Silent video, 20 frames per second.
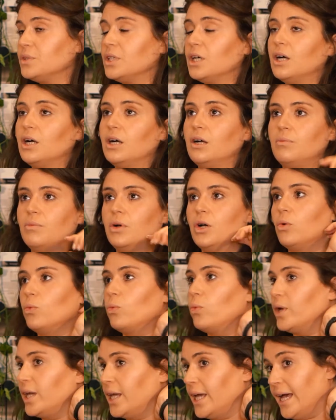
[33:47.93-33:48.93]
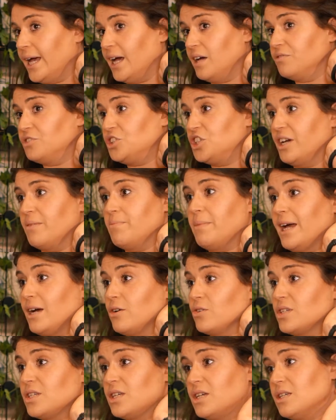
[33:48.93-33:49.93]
we have gem houses,